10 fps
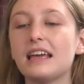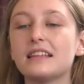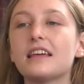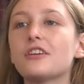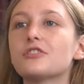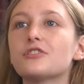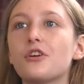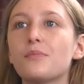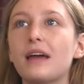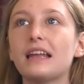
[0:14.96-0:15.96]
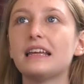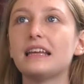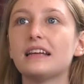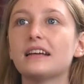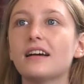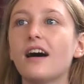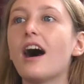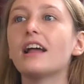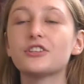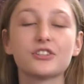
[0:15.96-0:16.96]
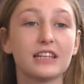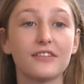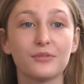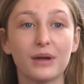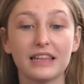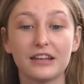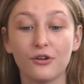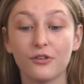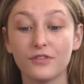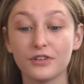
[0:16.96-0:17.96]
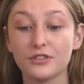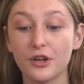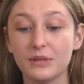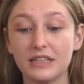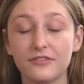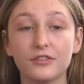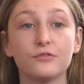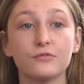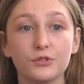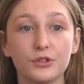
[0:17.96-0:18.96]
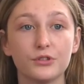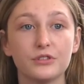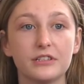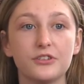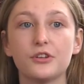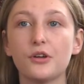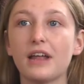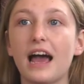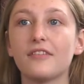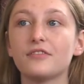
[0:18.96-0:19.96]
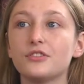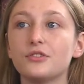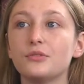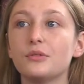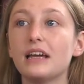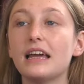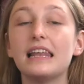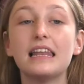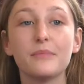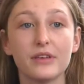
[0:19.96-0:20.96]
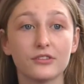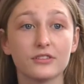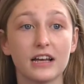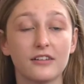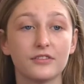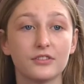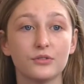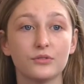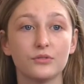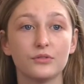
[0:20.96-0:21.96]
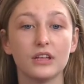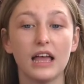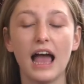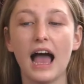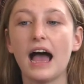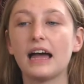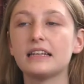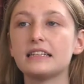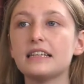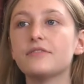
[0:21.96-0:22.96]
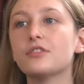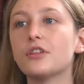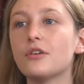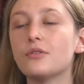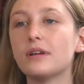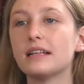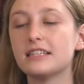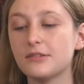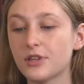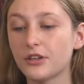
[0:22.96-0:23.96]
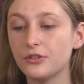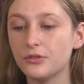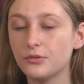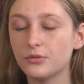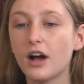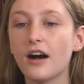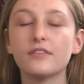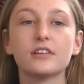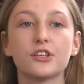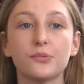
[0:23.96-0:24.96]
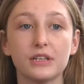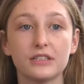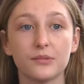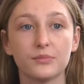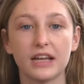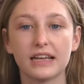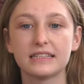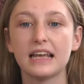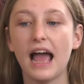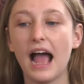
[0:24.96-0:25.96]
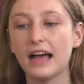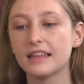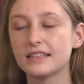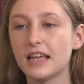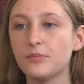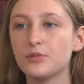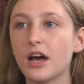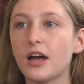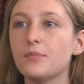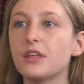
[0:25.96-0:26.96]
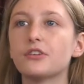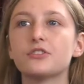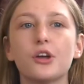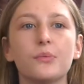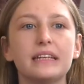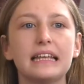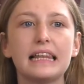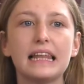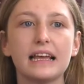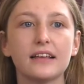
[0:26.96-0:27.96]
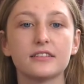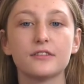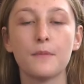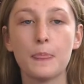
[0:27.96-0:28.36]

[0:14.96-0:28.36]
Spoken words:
there are so many, I just love the way that it offers so many different routes and you don't have to limit yourself at all. And even though it seems like you cover so many subjects, at the same time there are so many links.